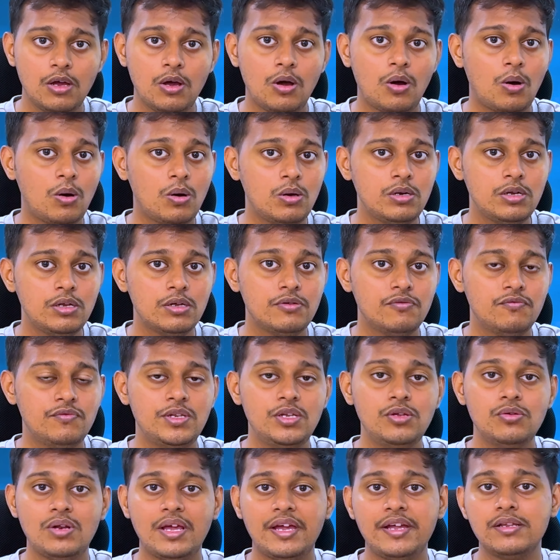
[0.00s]
or will
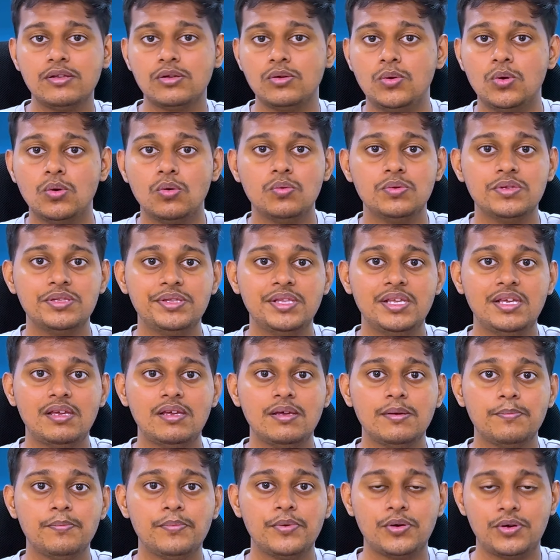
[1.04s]
you like to go with the
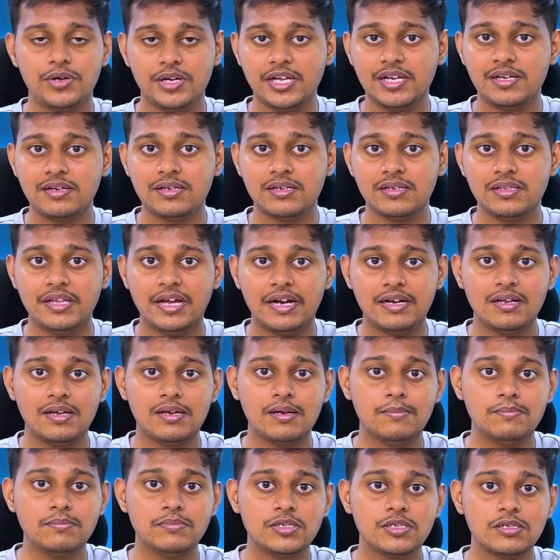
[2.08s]
protector that
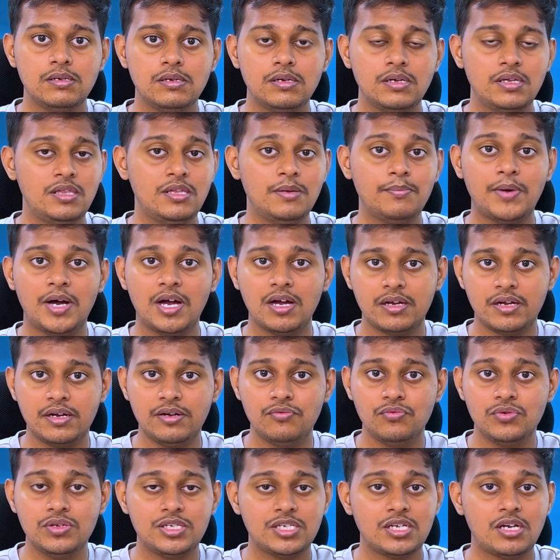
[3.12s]
comes in the market
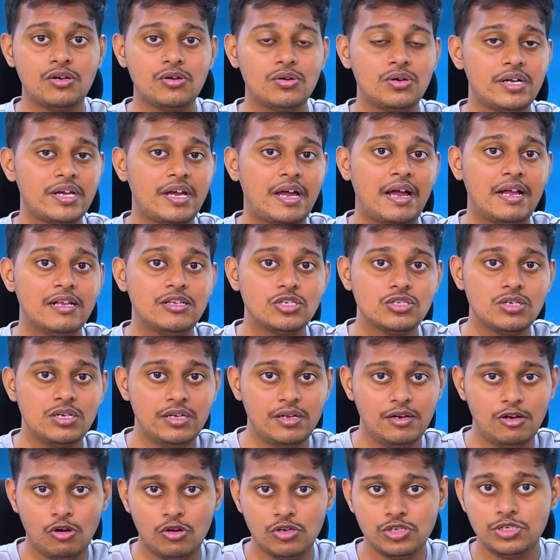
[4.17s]
which are not actually
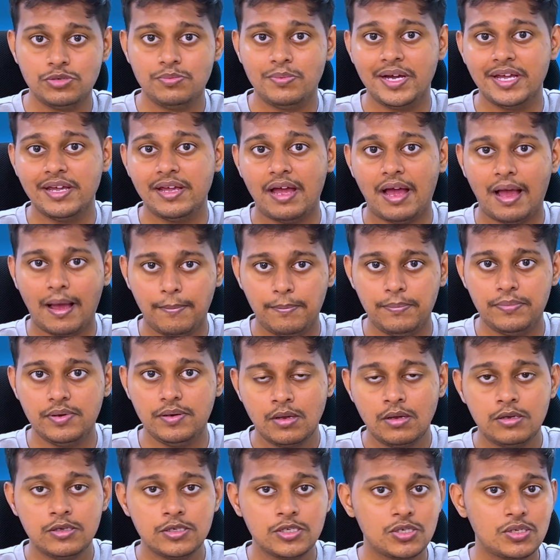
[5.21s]
launched by Apple?
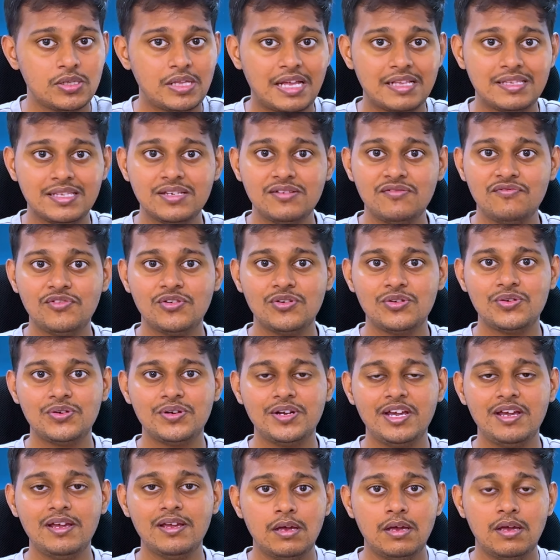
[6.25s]
So that's it for
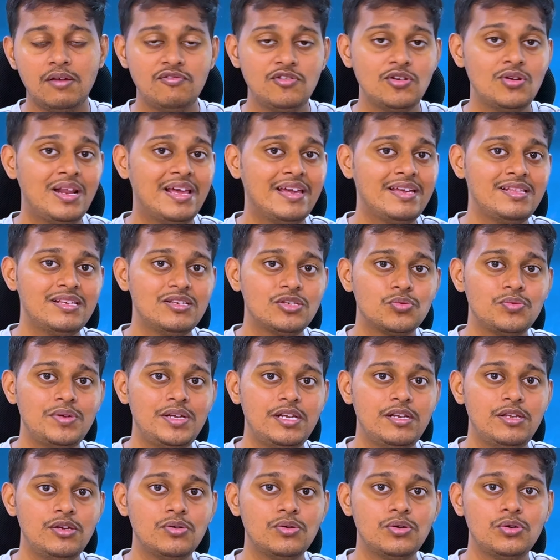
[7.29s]
today. If you like this
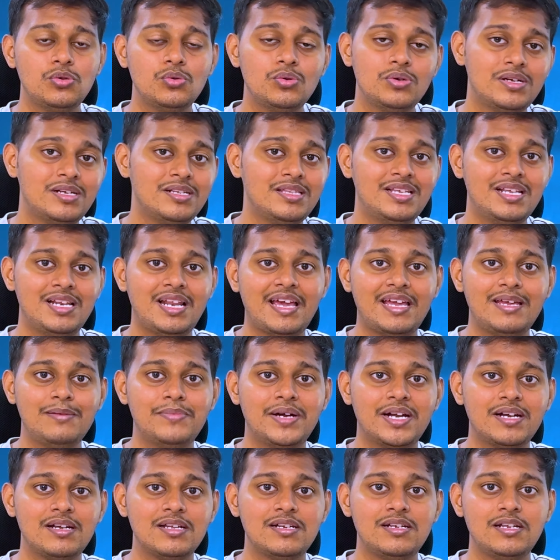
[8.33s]
video, do hit the like
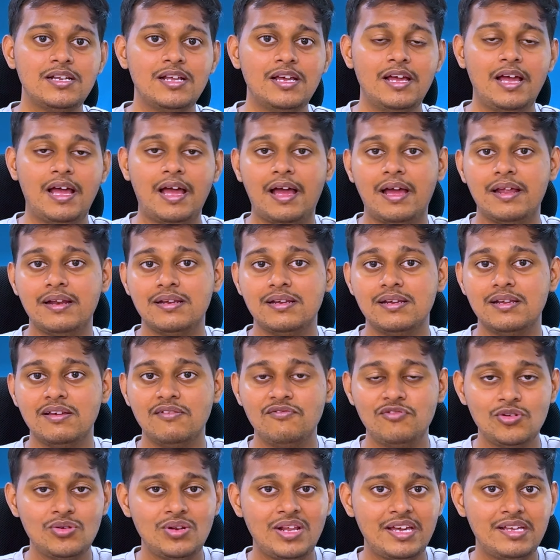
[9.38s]
button, and
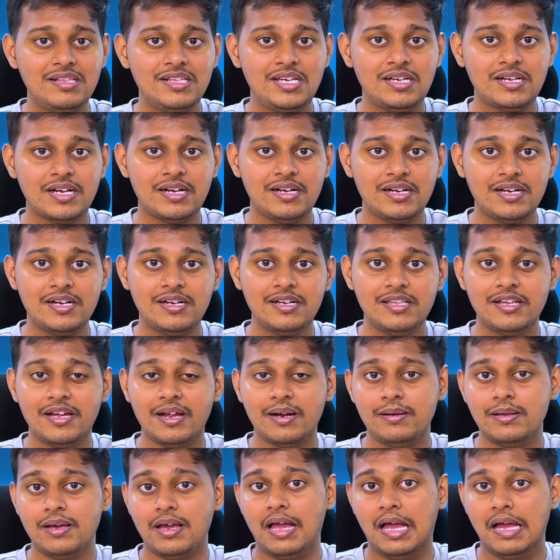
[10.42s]
if you like the content
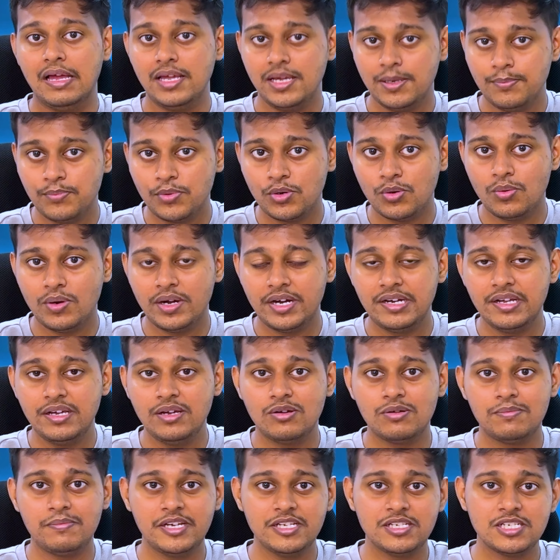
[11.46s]
that I am providing
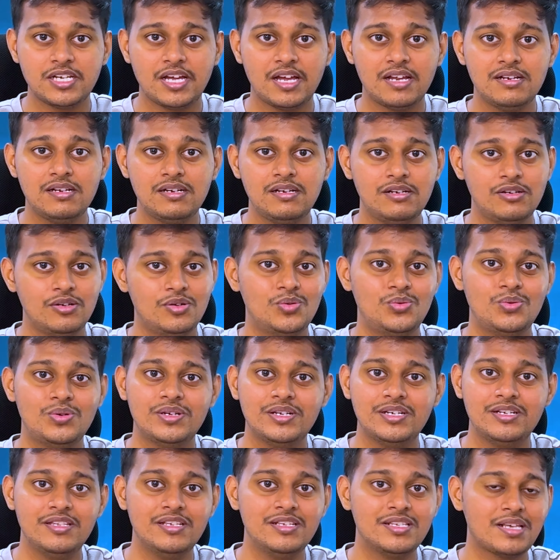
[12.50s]
on my channel, do
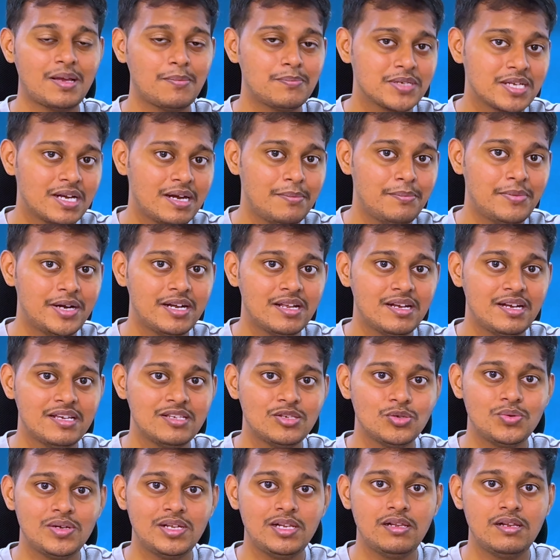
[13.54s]
hit the subscribe button
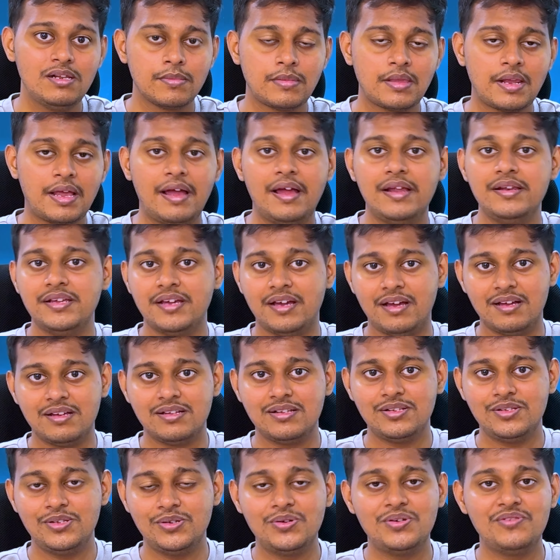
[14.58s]
as well. And yeah,
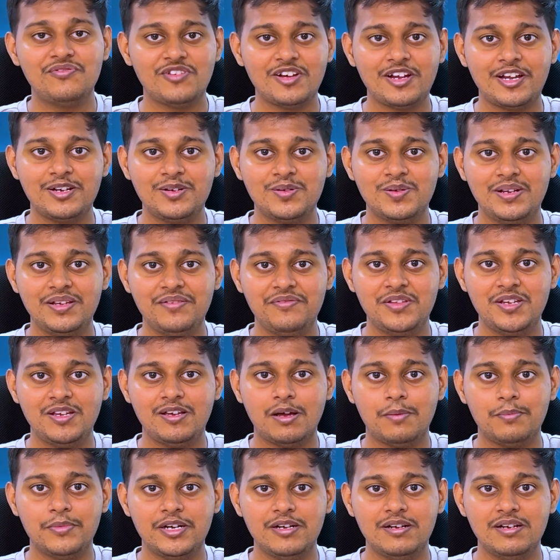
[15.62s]
don't forget to leave the
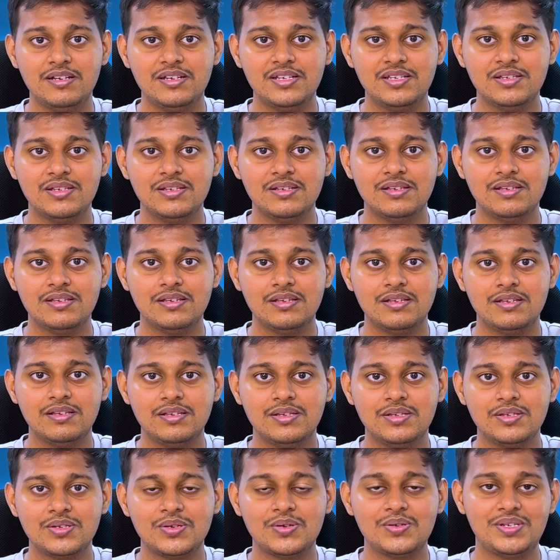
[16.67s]
comment.
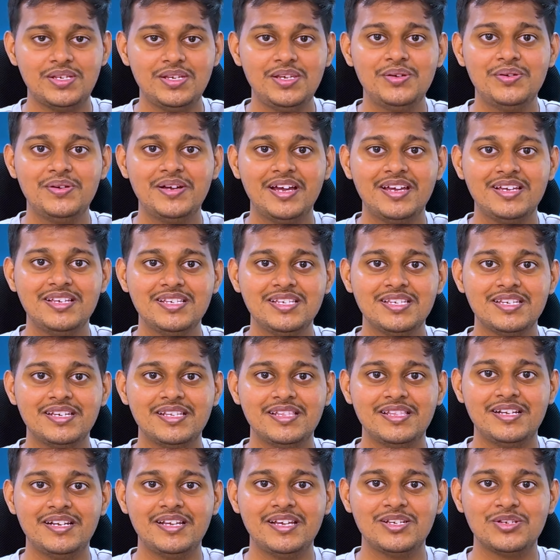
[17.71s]
So see you guys in
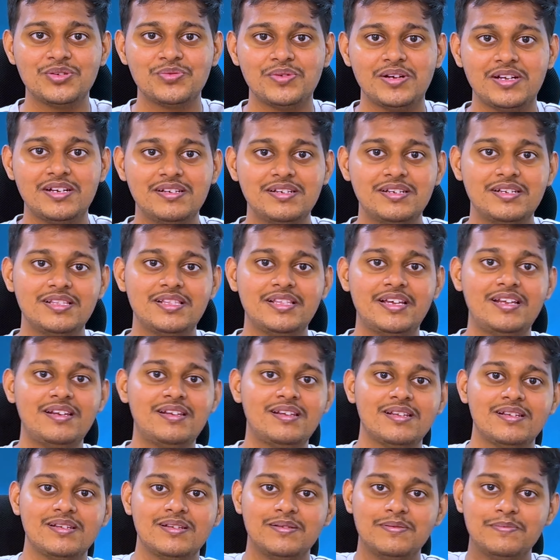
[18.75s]
the next one. Till then,
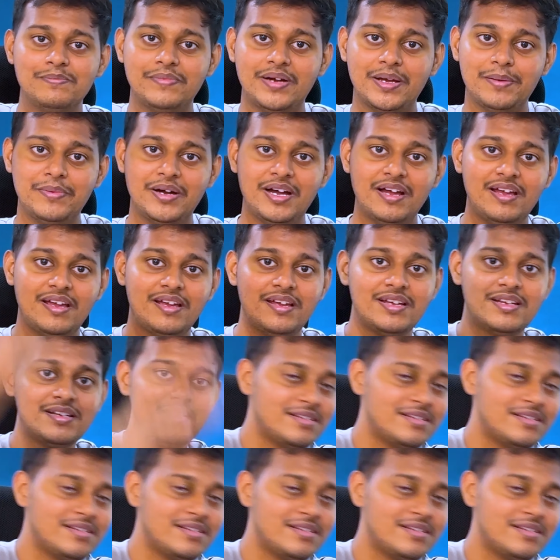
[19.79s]
bye bye.